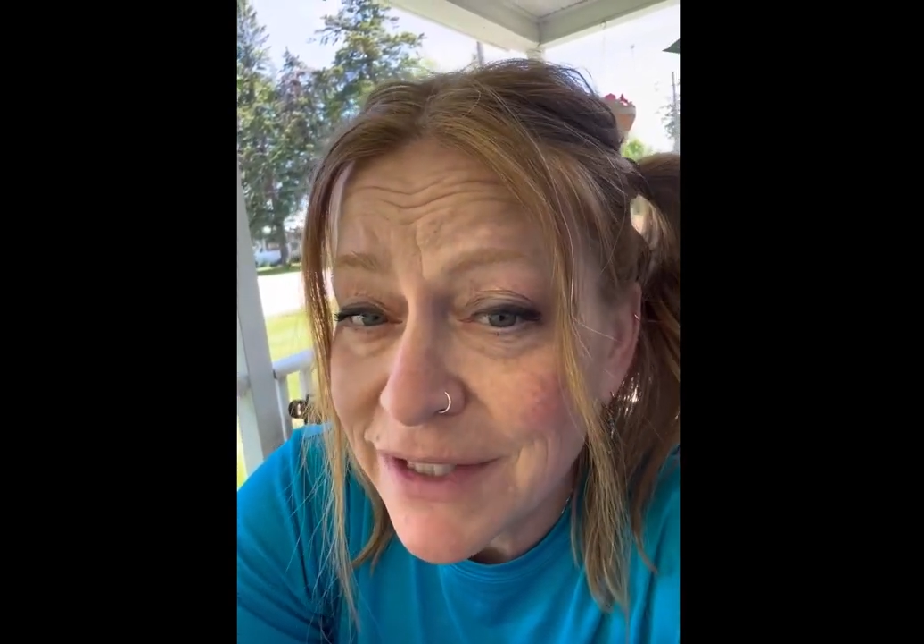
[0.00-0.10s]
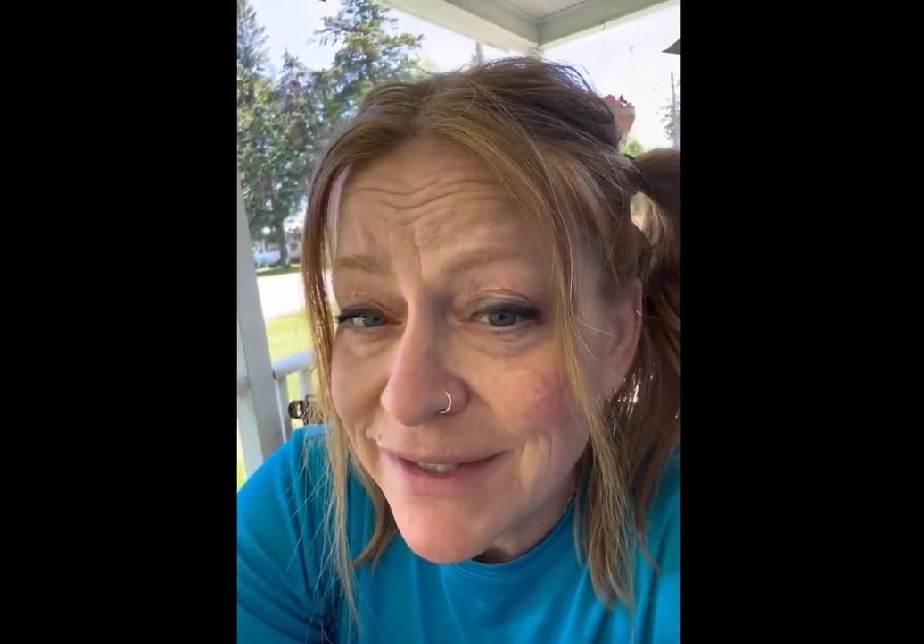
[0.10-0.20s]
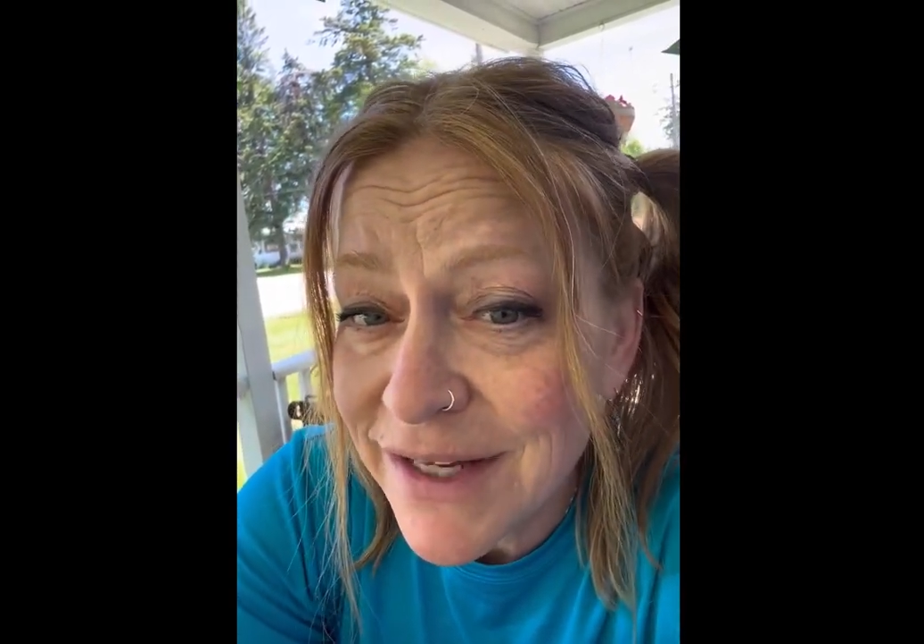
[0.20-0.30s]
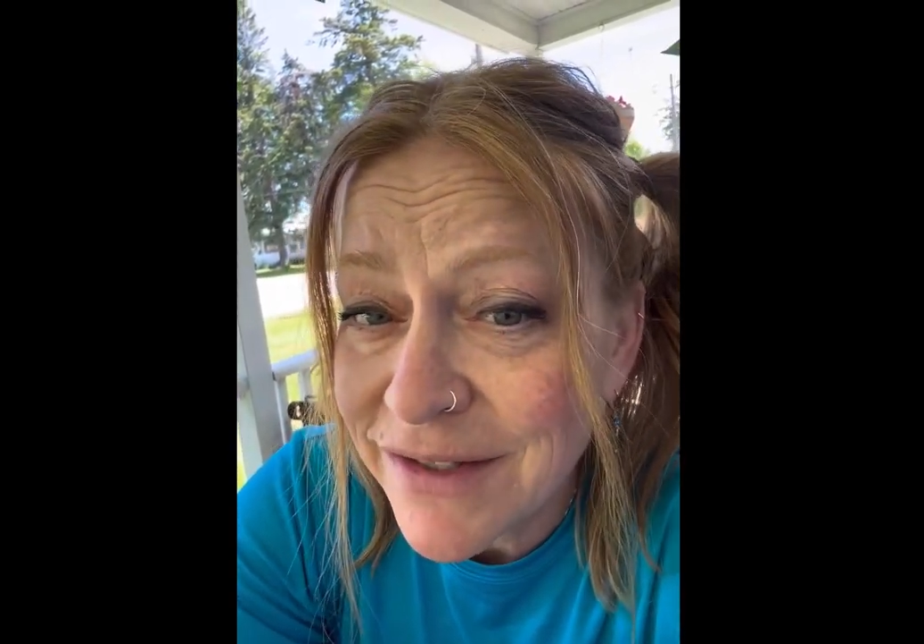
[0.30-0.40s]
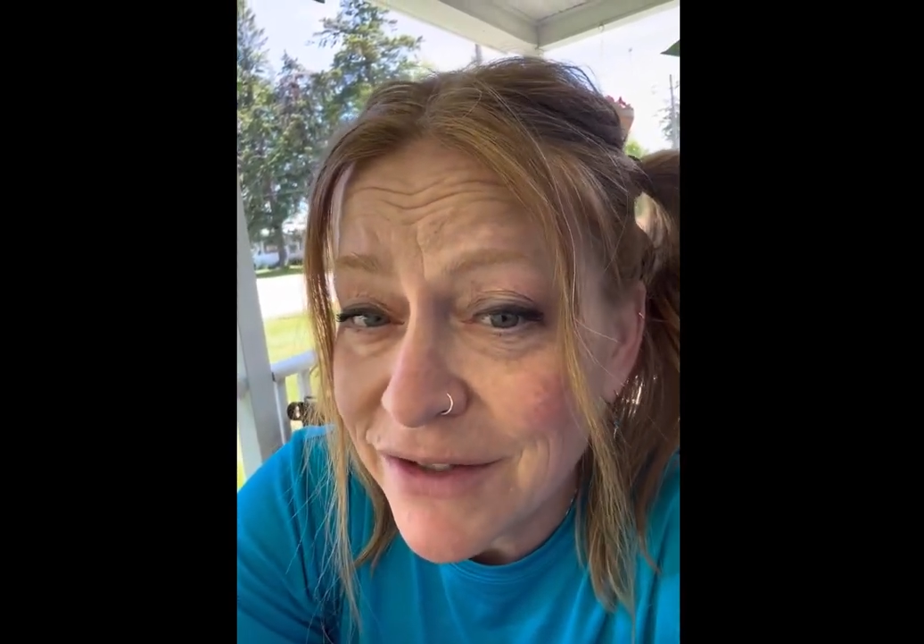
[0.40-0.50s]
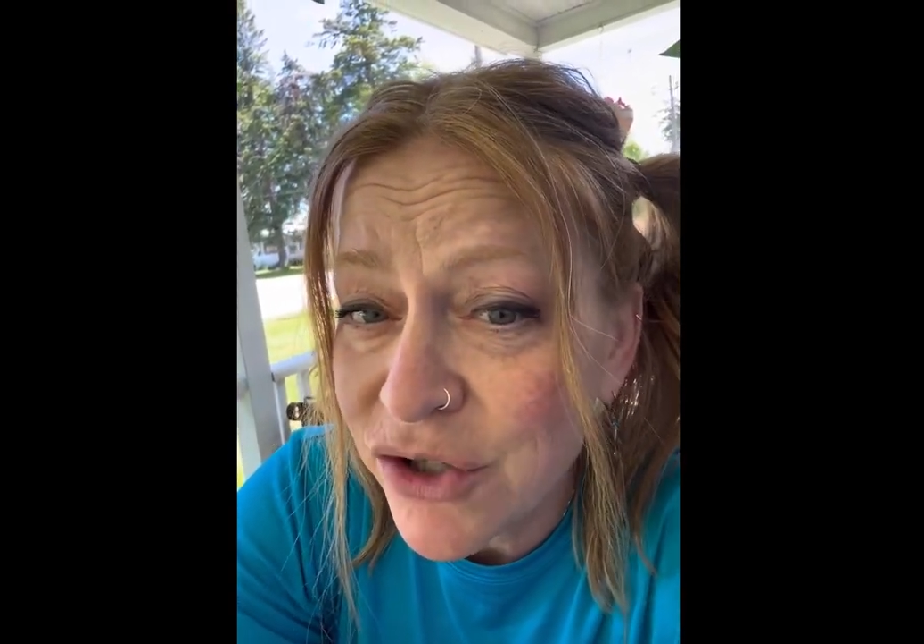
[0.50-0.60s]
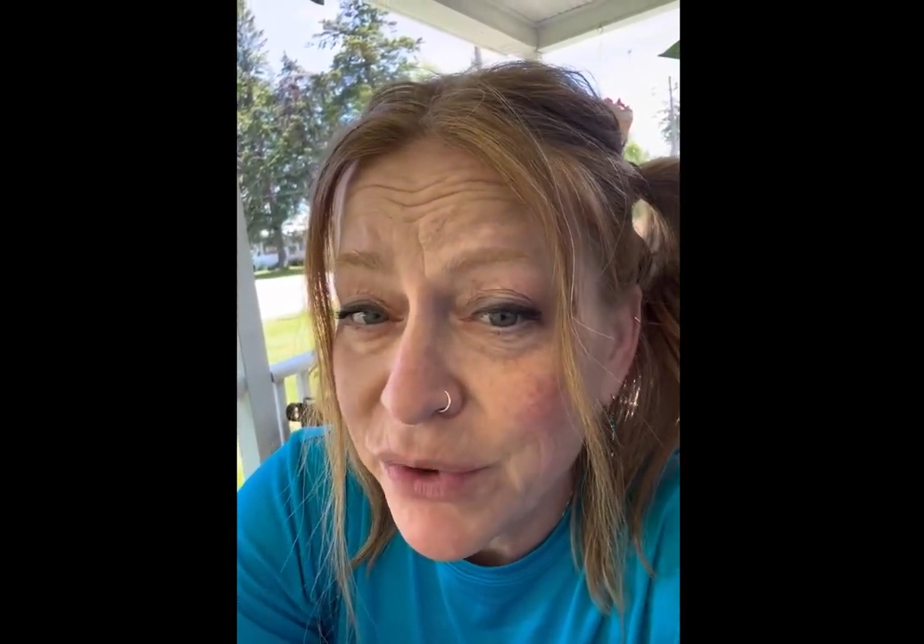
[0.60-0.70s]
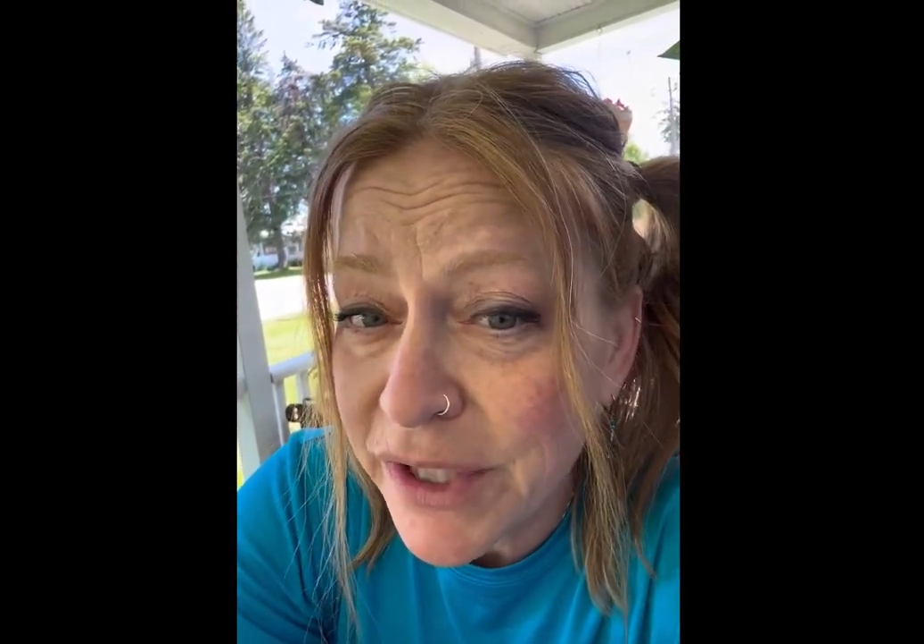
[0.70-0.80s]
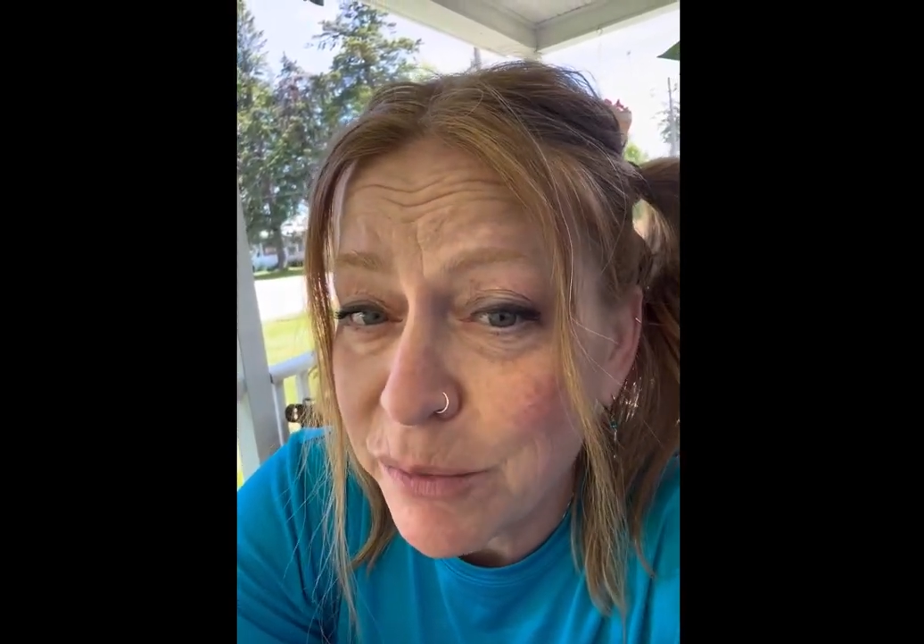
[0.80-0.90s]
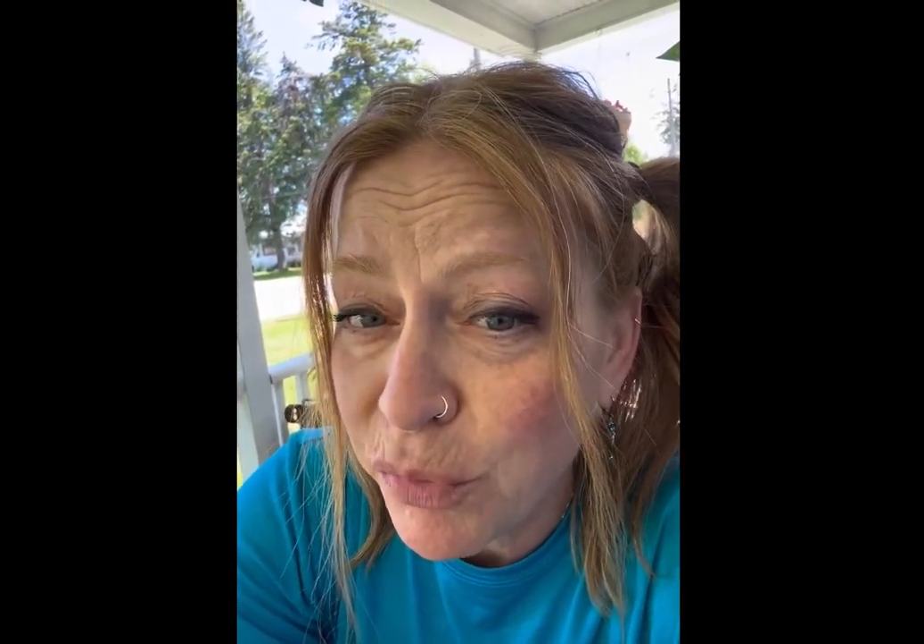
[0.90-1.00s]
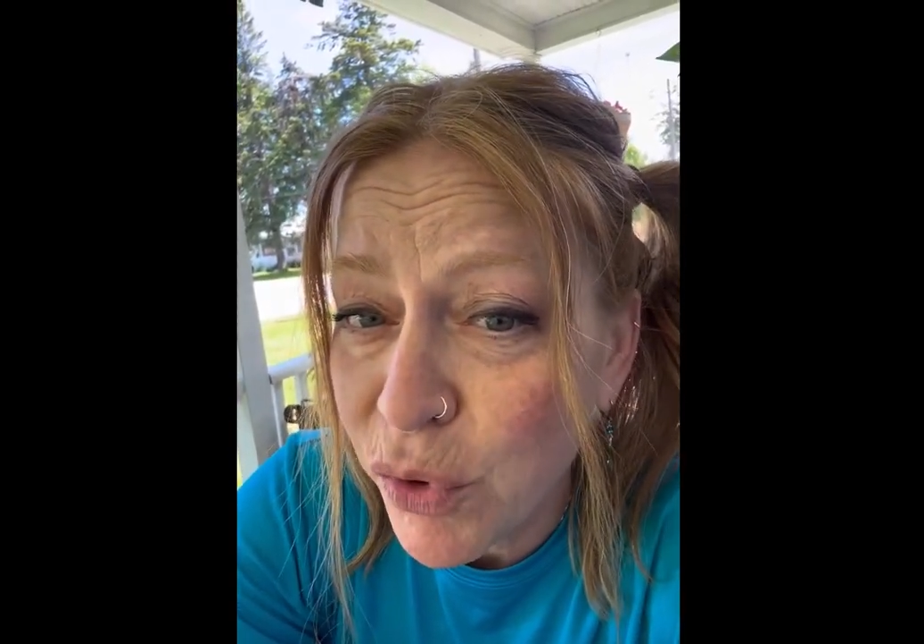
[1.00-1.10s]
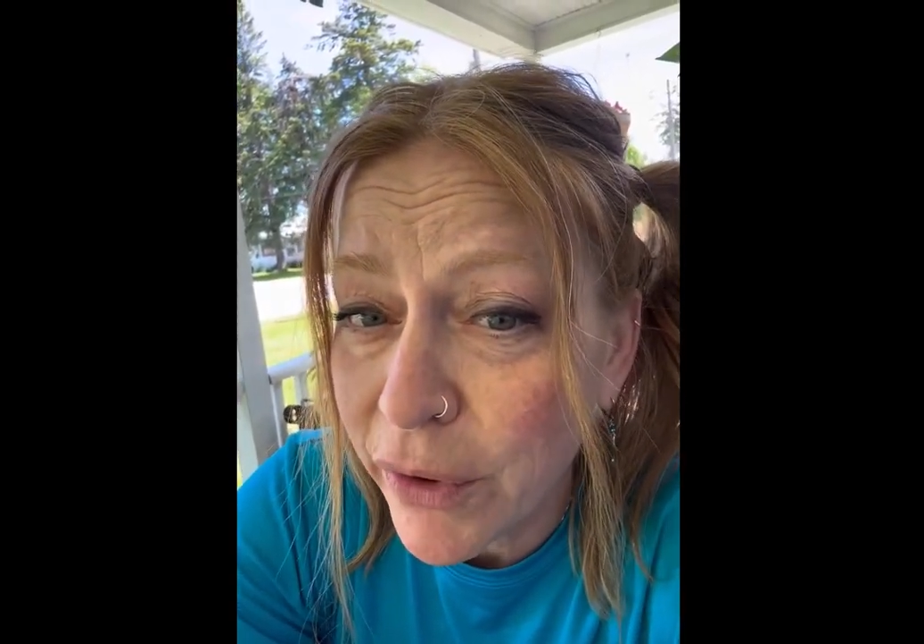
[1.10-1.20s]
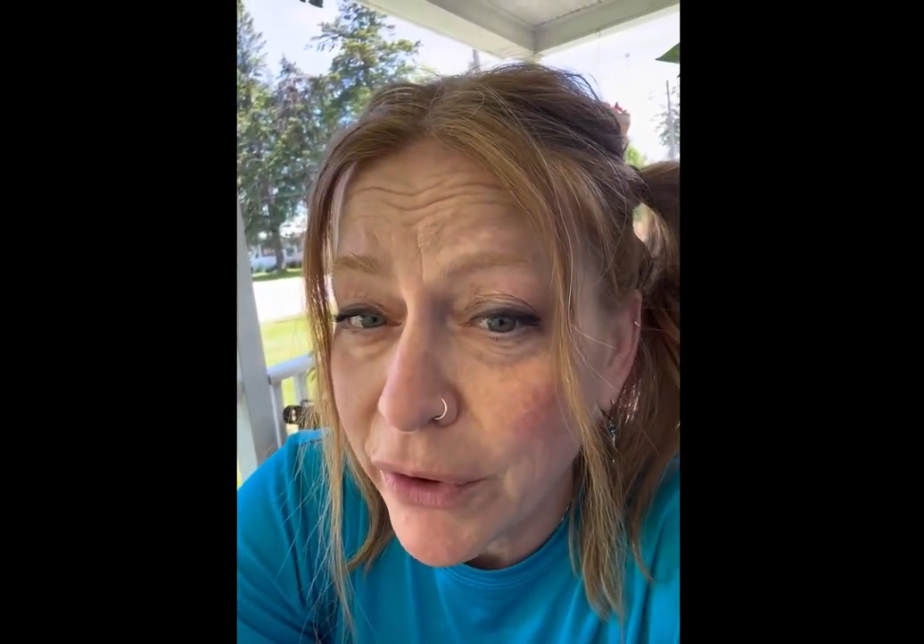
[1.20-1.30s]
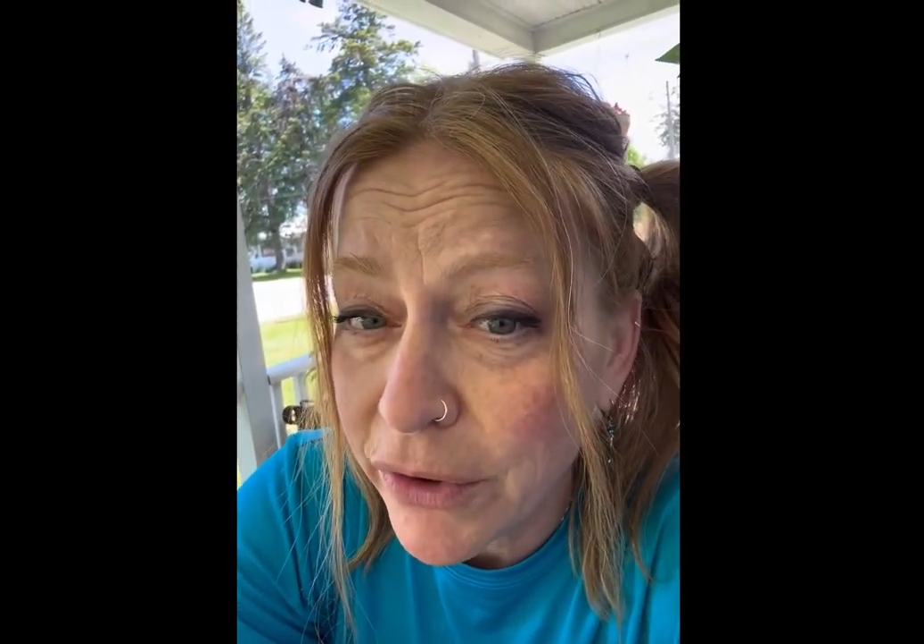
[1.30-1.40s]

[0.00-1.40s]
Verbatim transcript: says don't eat pork.